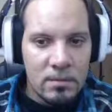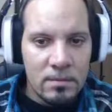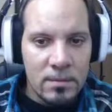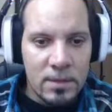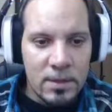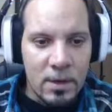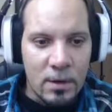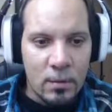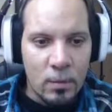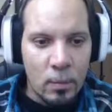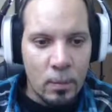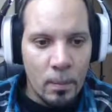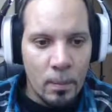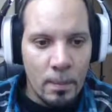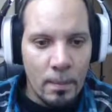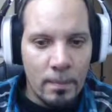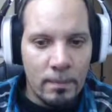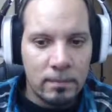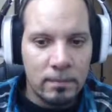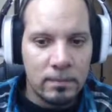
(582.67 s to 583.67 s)
So,
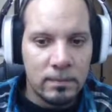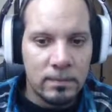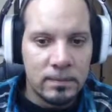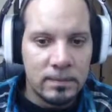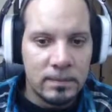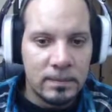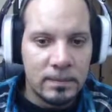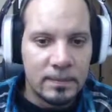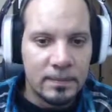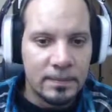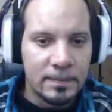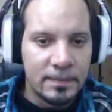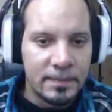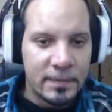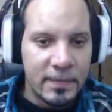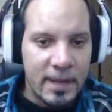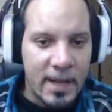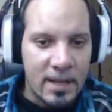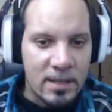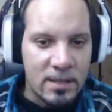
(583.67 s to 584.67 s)

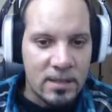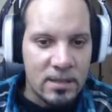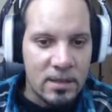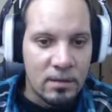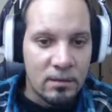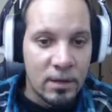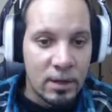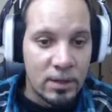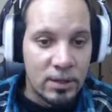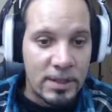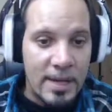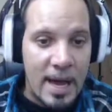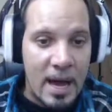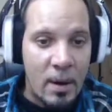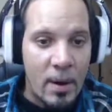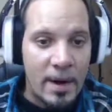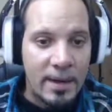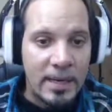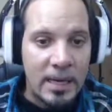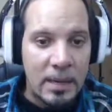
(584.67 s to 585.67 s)
that's originally
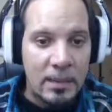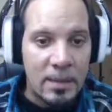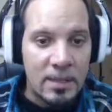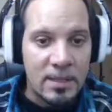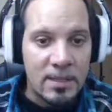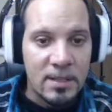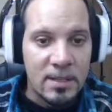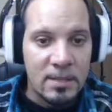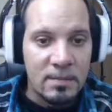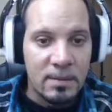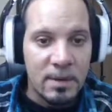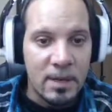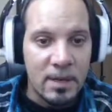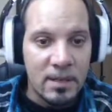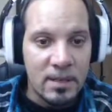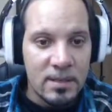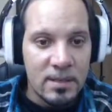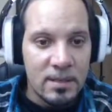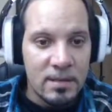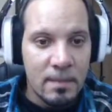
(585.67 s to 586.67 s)
how I came into this
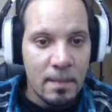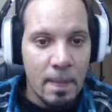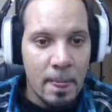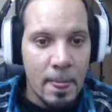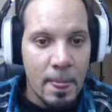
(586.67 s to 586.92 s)
place.